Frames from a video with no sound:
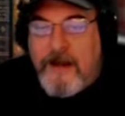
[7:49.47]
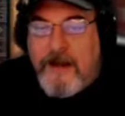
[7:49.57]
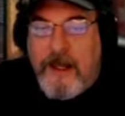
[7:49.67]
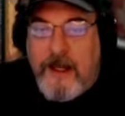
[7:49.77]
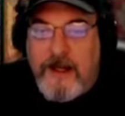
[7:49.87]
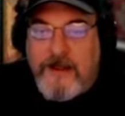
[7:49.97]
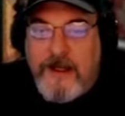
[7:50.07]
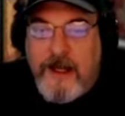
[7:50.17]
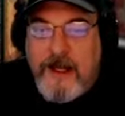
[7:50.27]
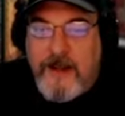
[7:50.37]
And
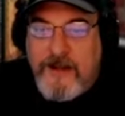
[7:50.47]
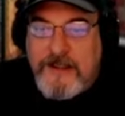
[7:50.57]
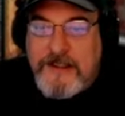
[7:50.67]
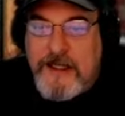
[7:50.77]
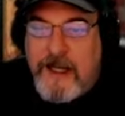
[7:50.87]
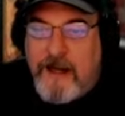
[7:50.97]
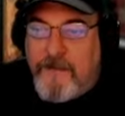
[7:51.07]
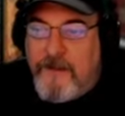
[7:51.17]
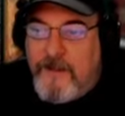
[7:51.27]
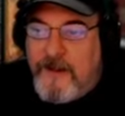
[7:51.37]
this
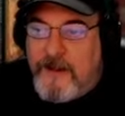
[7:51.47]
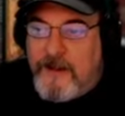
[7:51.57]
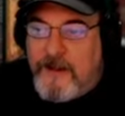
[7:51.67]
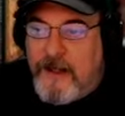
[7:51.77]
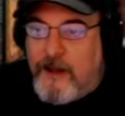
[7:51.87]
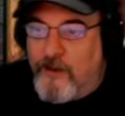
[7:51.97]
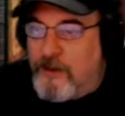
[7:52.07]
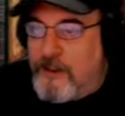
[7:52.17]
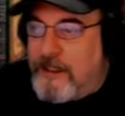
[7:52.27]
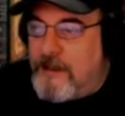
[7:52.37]
DM not
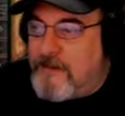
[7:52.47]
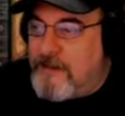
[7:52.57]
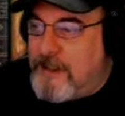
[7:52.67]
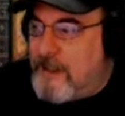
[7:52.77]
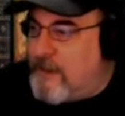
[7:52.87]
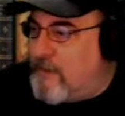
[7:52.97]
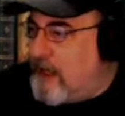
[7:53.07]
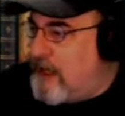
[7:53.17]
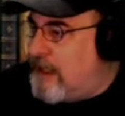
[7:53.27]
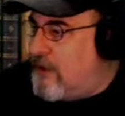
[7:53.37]
only did the
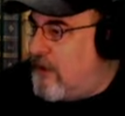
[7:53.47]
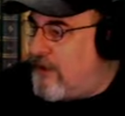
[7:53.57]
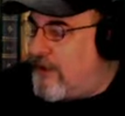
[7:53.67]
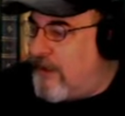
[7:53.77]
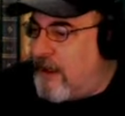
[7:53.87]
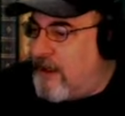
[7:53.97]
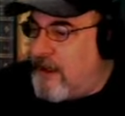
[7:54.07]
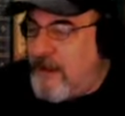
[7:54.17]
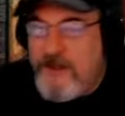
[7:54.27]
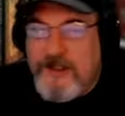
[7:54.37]
Monty Hall thing,
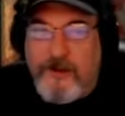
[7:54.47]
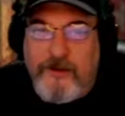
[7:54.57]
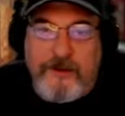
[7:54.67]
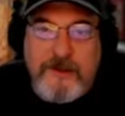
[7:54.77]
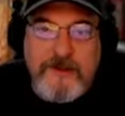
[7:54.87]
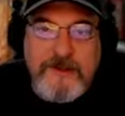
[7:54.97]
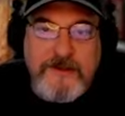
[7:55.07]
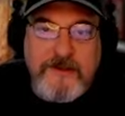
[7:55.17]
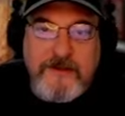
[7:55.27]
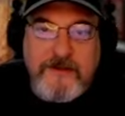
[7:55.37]
and he was older. He
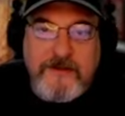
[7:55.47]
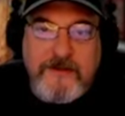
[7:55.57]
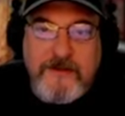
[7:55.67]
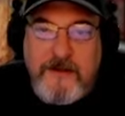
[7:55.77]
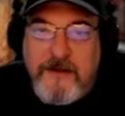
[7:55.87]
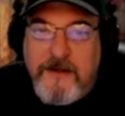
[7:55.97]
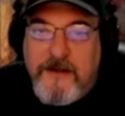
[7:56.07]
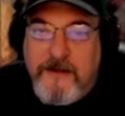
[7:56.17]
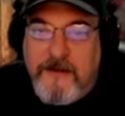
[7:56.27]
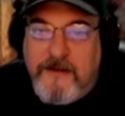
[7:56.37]
was
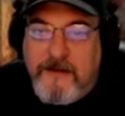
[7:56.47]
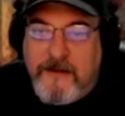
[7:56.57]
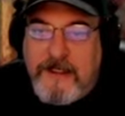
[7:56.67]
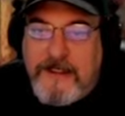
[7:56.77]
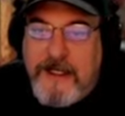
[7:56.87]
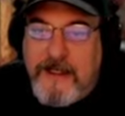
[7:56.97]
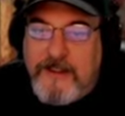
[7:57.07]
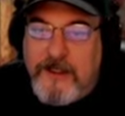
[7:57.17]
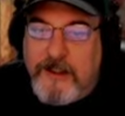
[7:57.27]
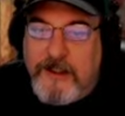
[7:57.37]
late
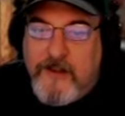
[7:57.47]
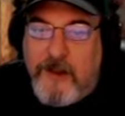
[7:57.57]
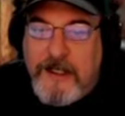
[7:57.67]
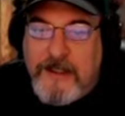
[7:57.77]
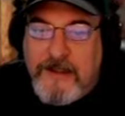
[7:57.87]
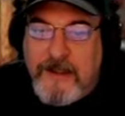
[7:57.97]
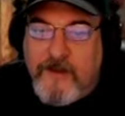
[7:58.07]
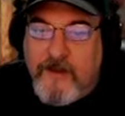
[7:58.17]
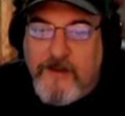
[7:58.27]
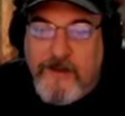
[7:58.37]
teens, early 20s,
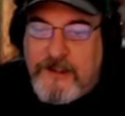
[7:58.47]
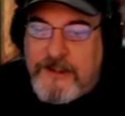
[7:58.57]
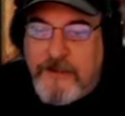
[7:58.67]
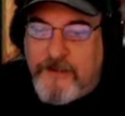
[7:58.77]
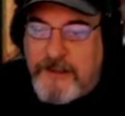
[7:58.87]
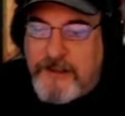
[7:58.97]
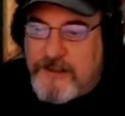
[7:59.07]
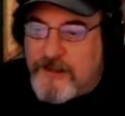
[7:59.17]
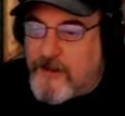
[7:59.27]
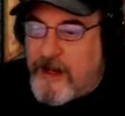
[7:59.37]
and we were just a bunch of
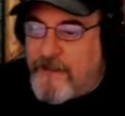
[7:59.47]
scrappy